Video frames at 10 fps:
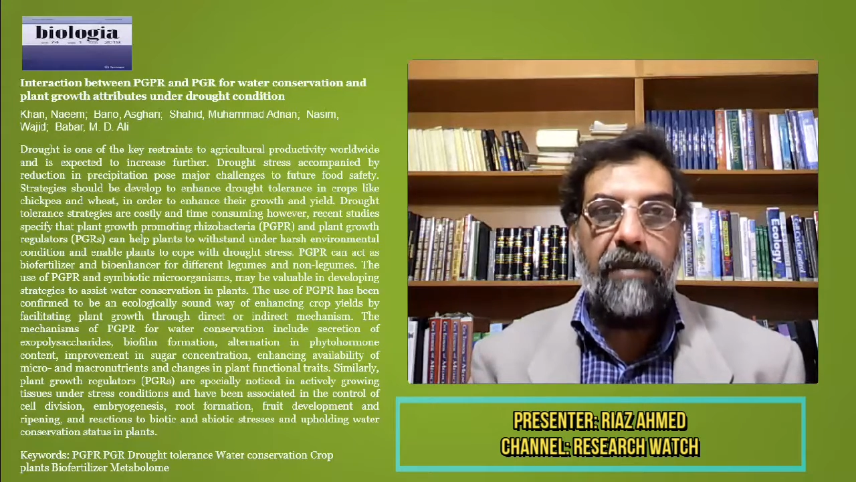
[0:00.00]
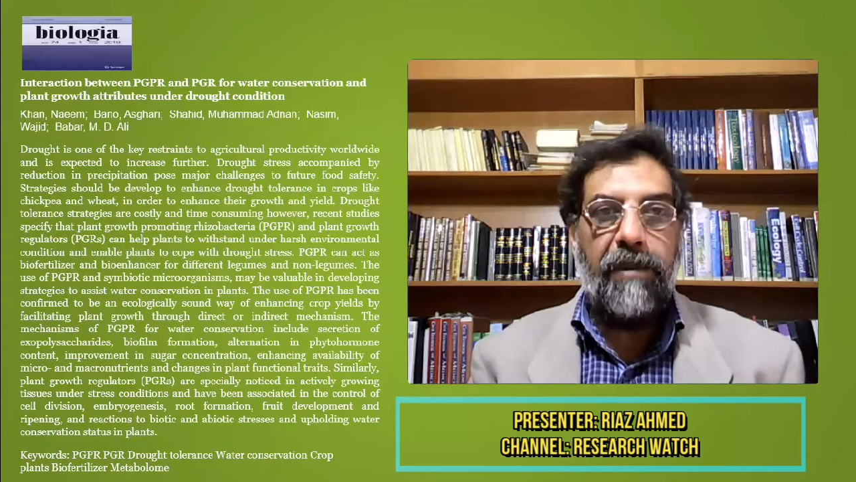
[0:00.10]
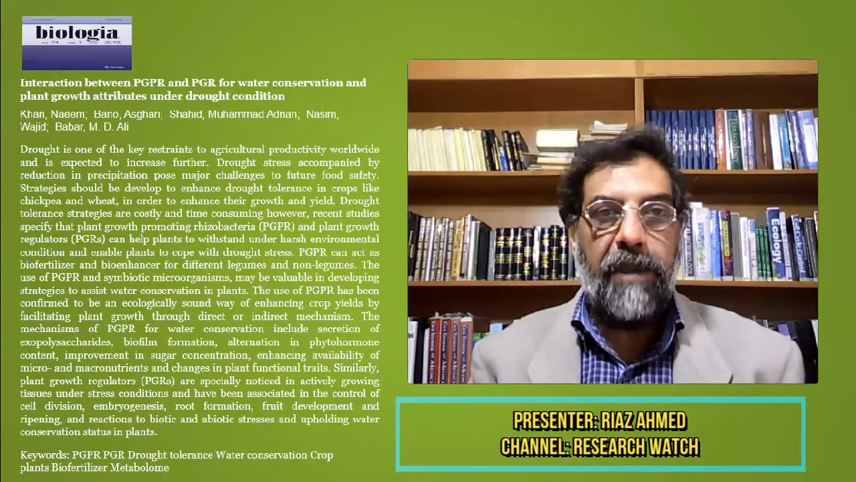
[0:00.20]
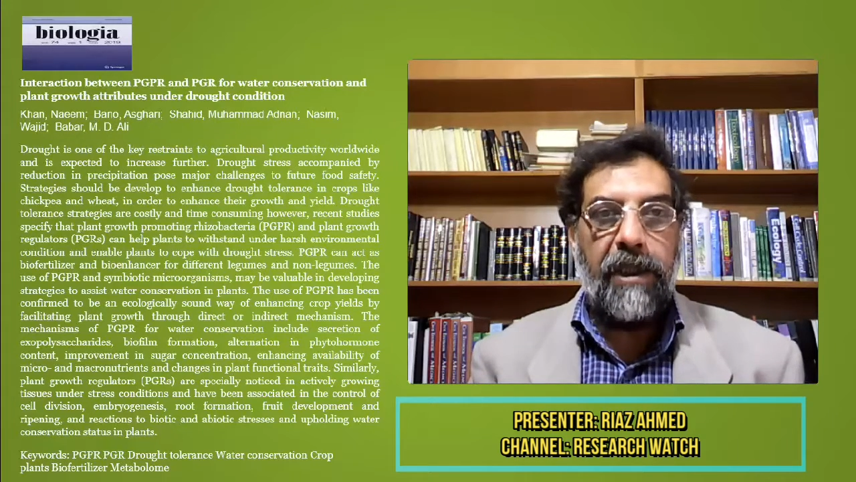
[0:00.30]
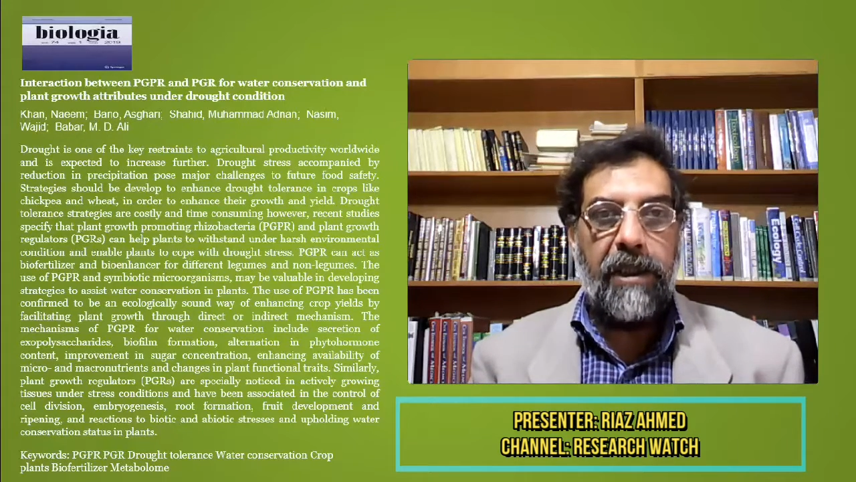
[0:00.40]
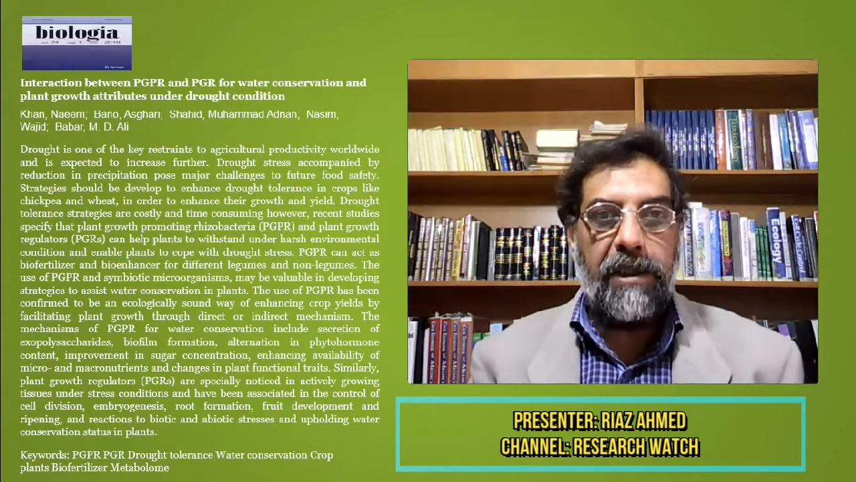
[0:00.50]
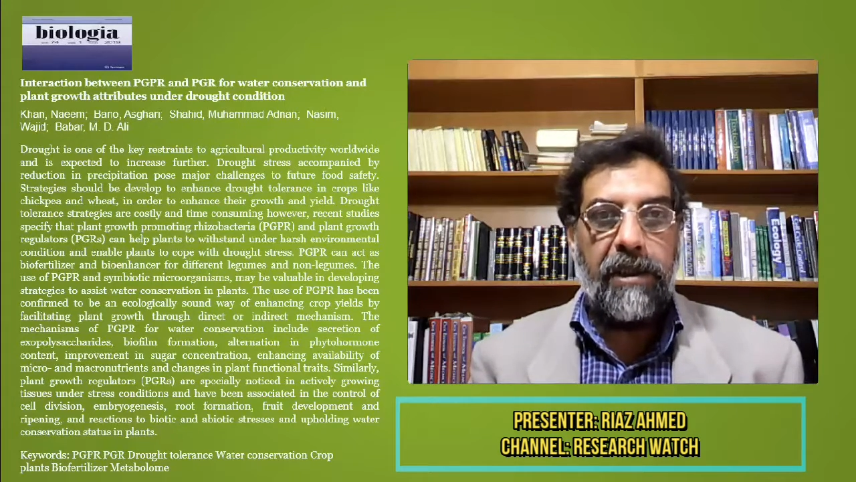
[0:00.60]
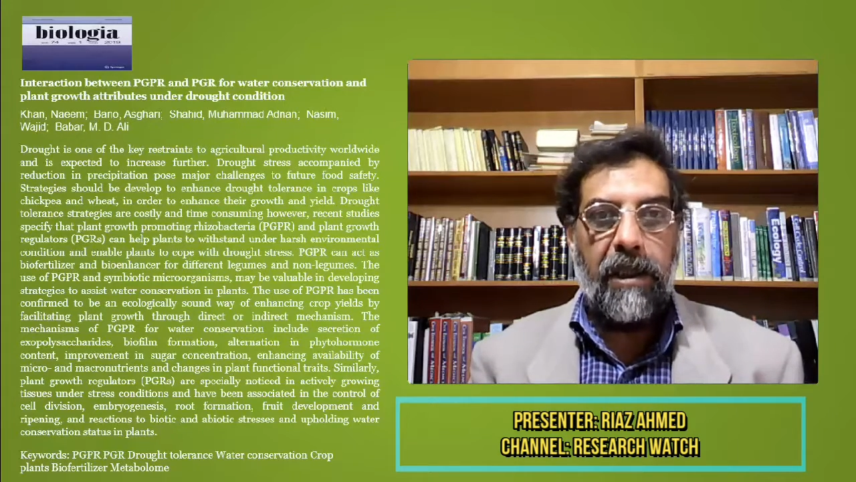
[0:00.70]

paper is